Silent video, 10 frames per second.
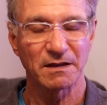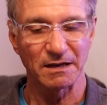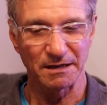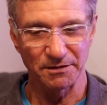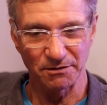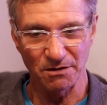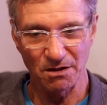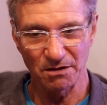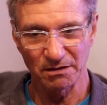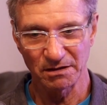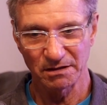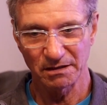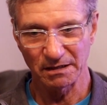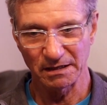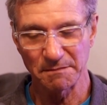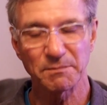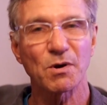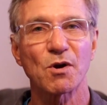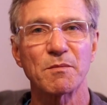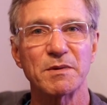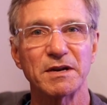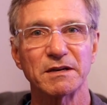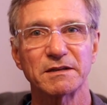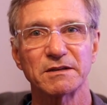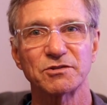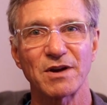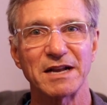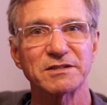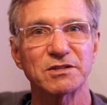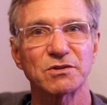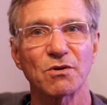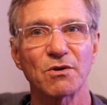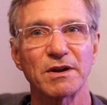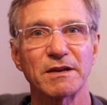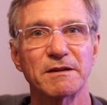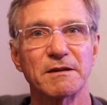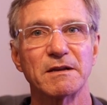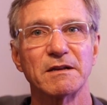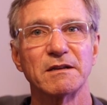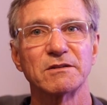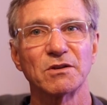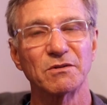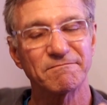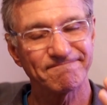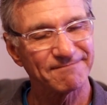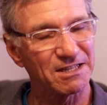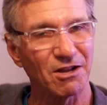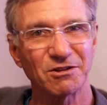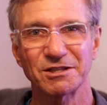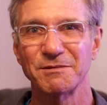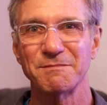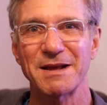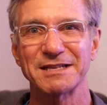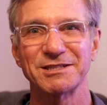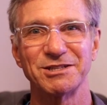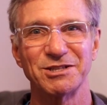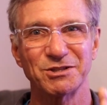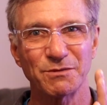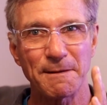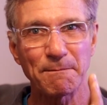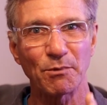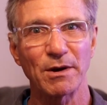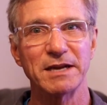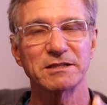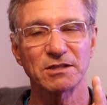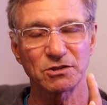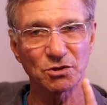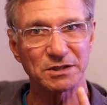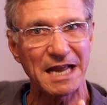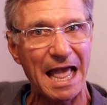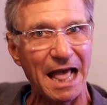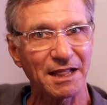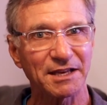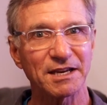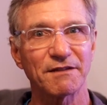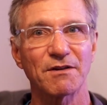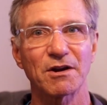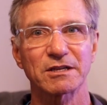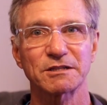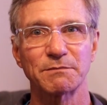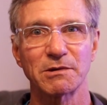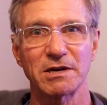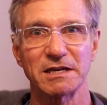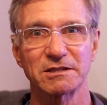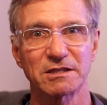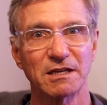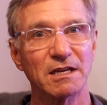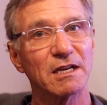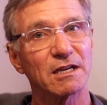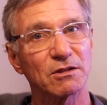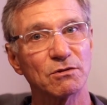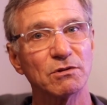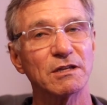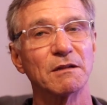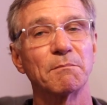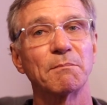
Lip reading: They're all impermanent, transitory. So the ultimate message is we embrace the totality of our experience, including the